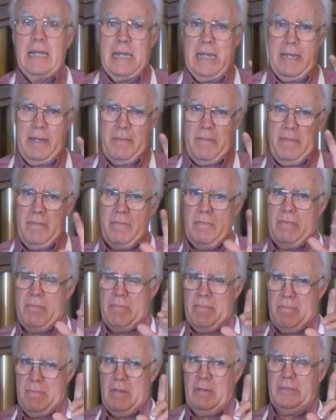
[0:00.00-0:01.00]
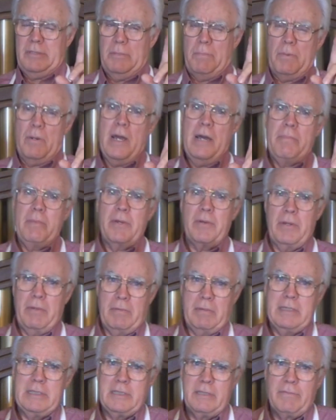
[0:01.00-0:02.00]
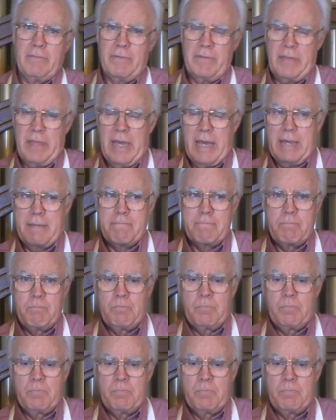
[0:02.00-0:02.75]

and there's a primary reason for that.